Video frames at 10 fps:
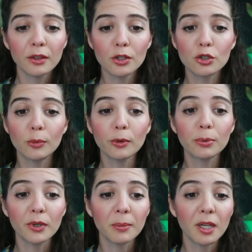than the
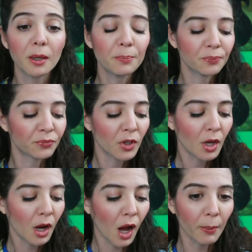super premium,
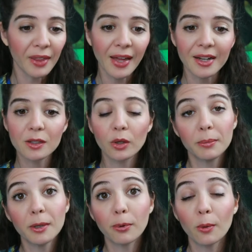um, and that is going
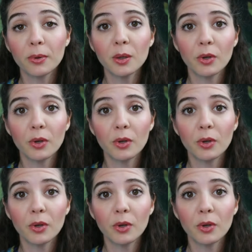to be appropriate.